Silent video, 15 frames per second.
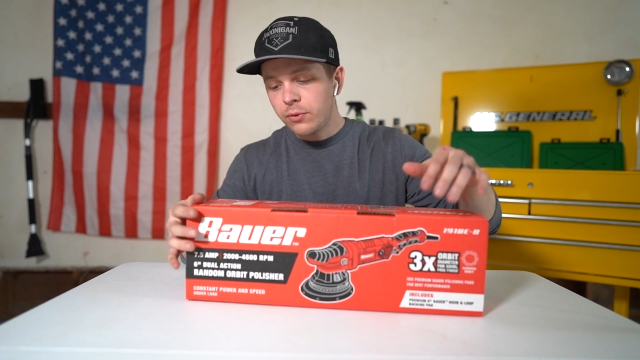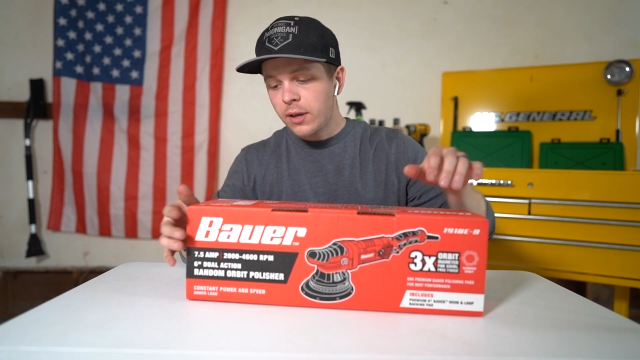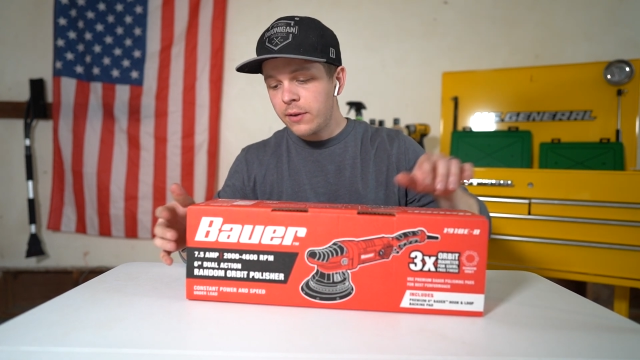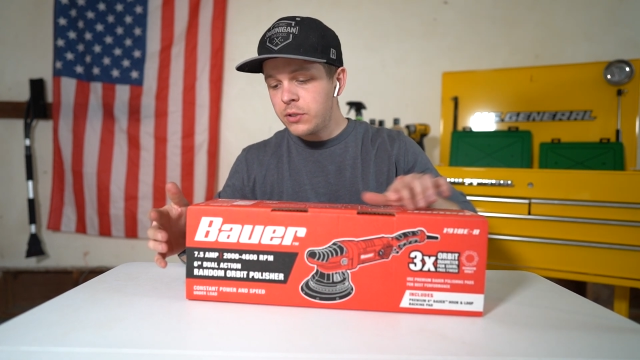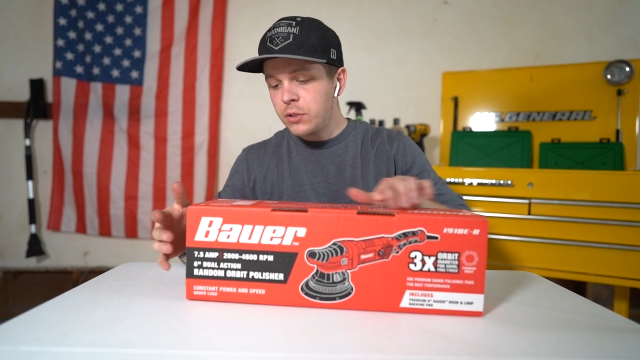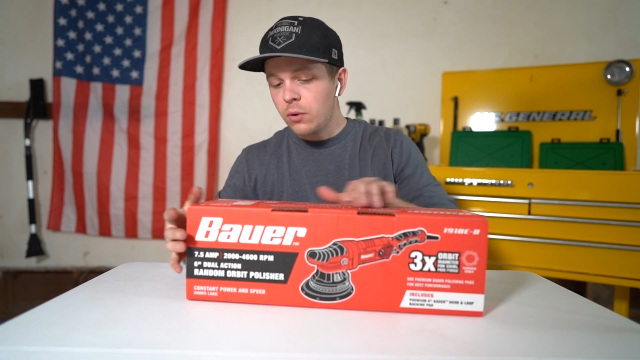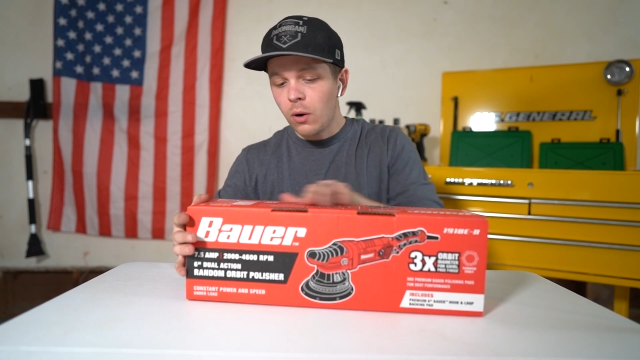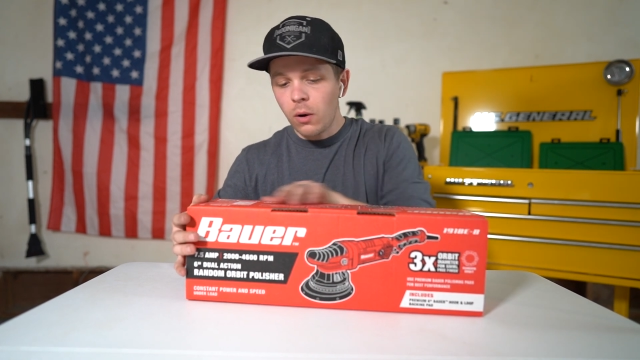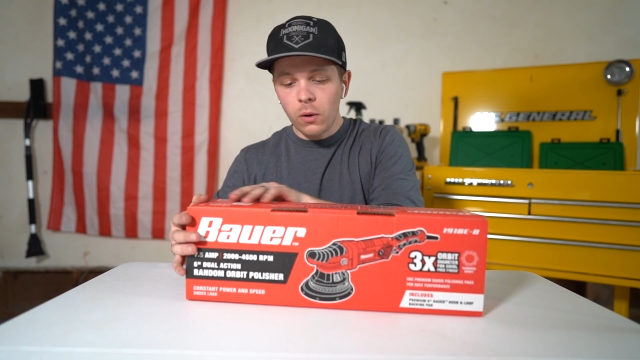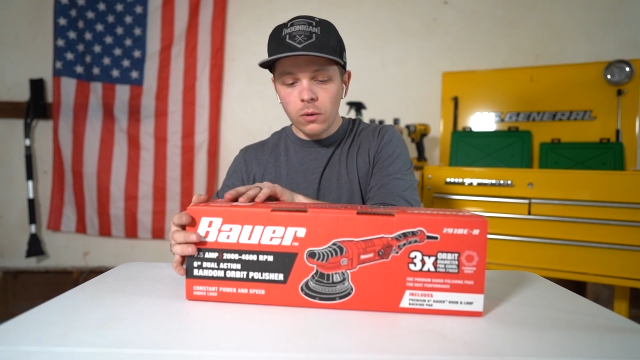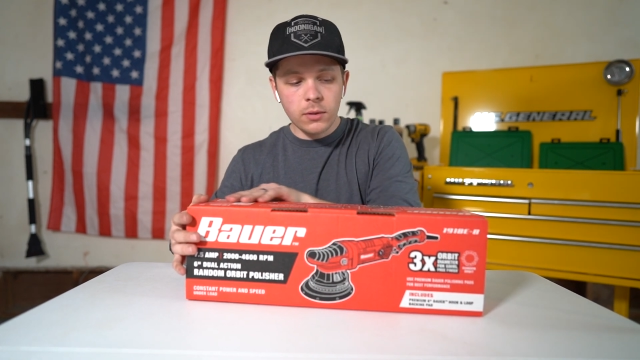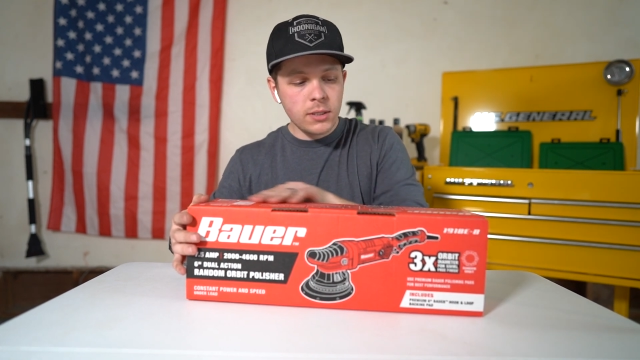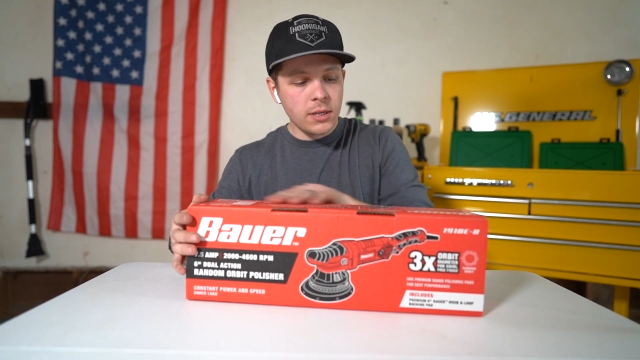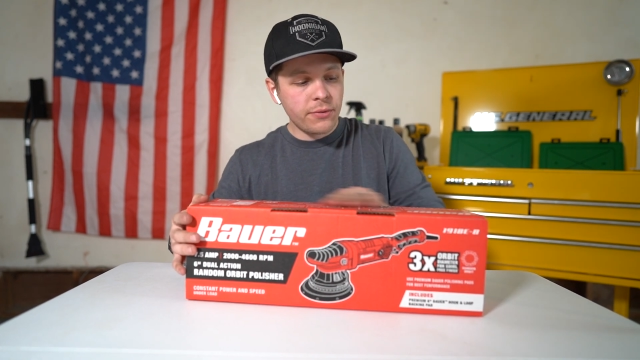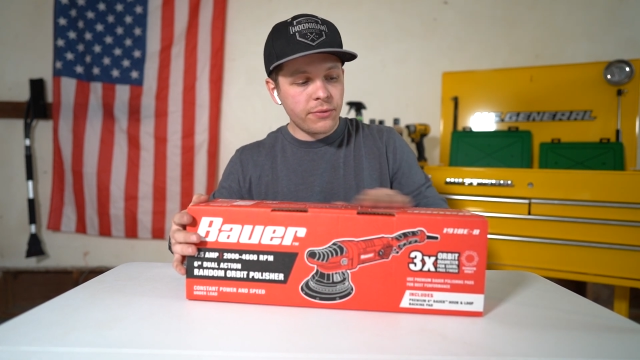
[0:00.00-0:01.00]
It gives you all
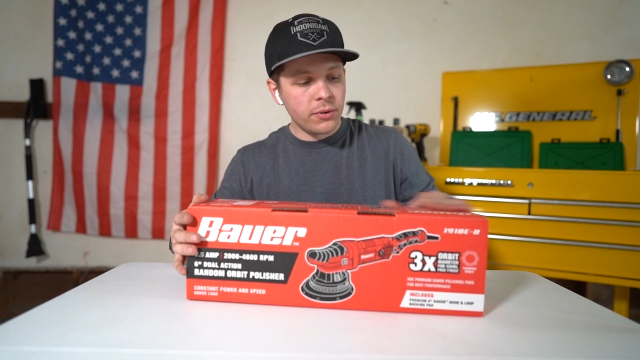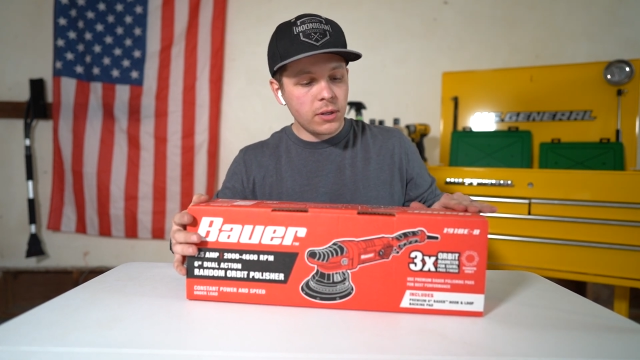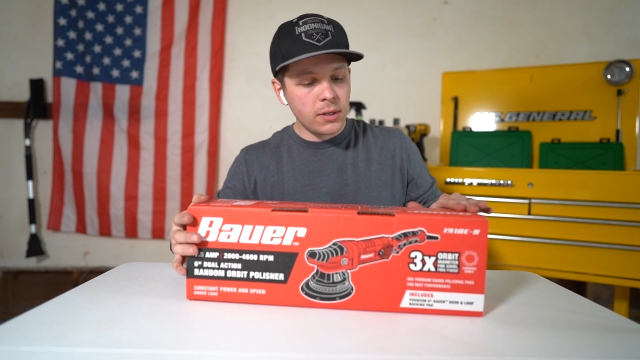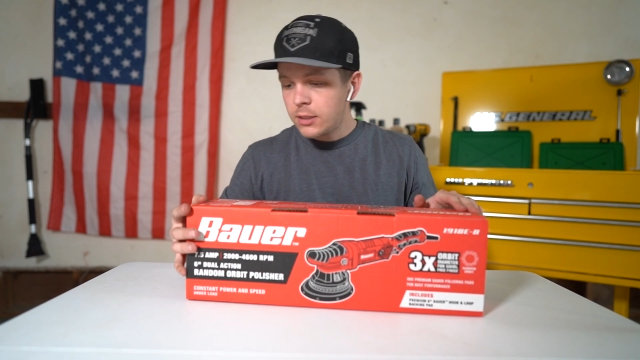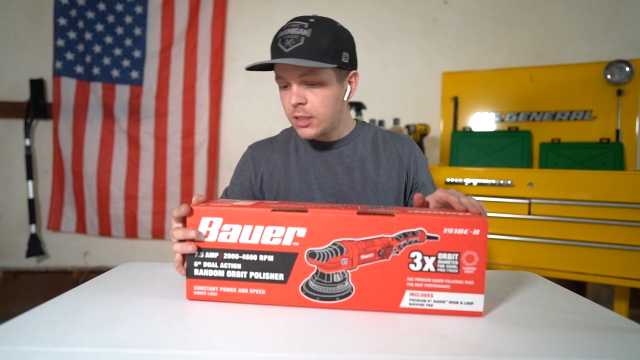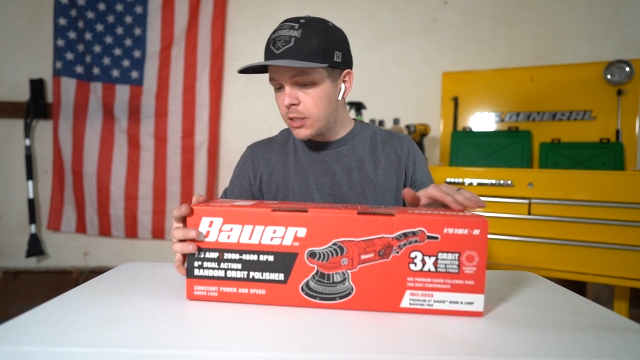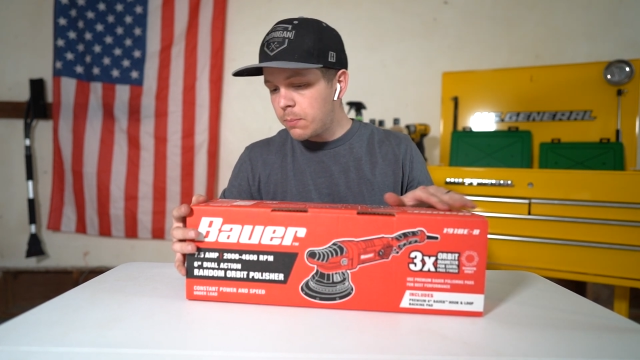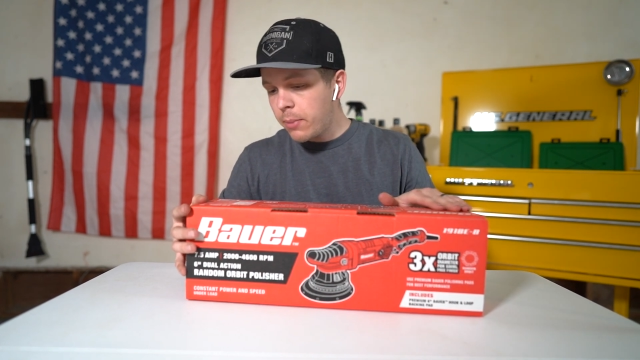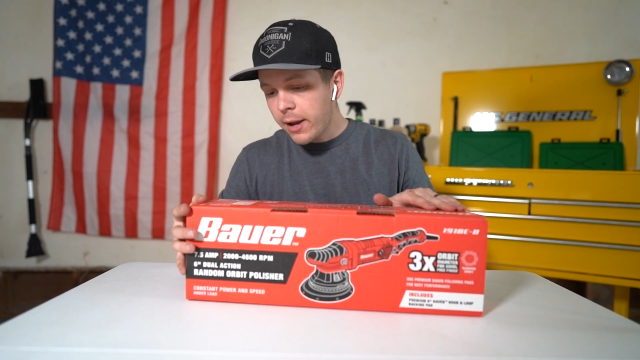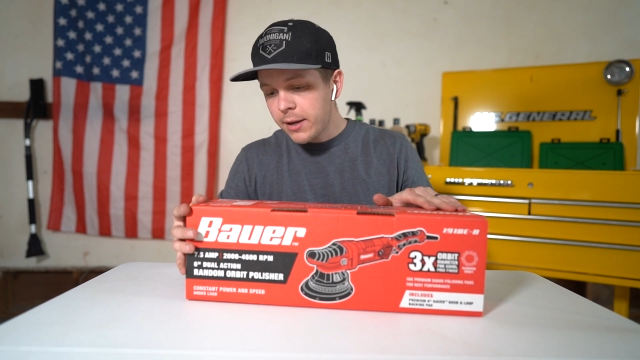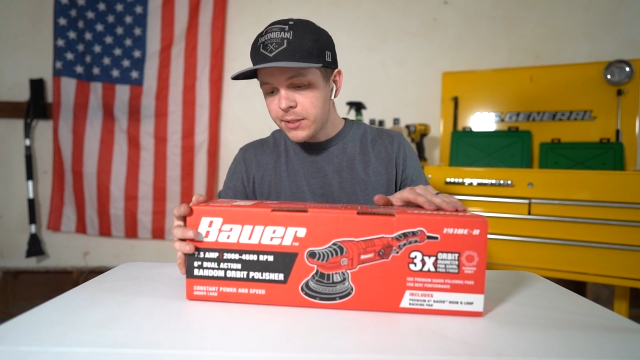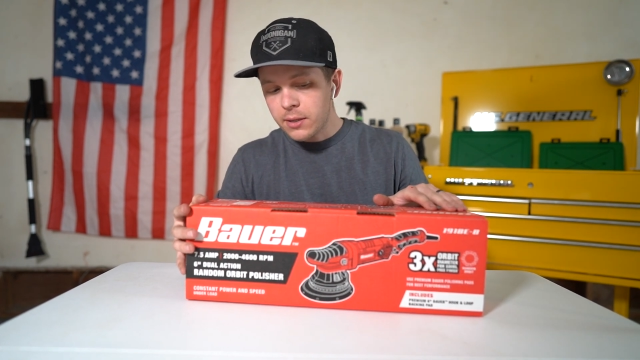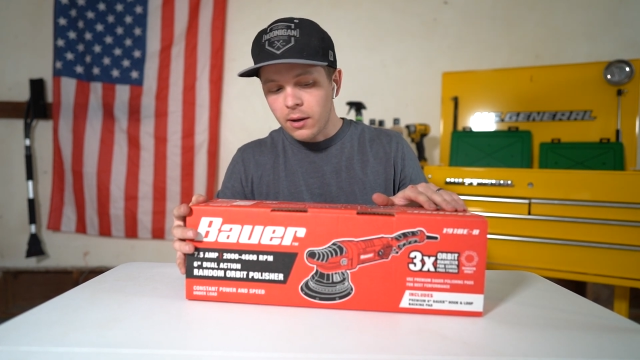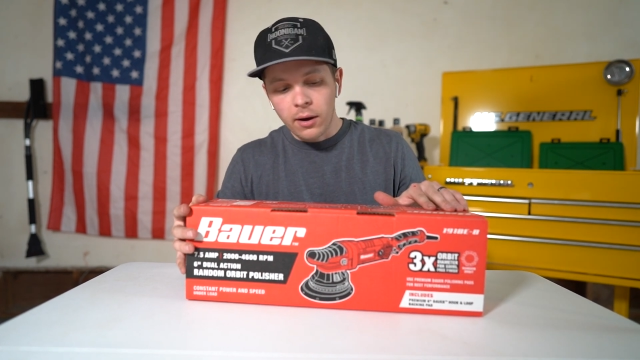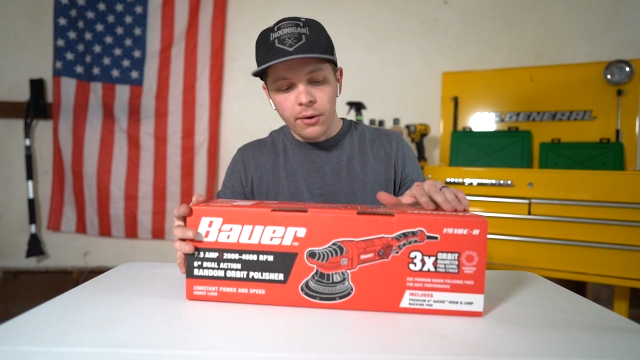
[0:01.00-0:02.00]
the different specs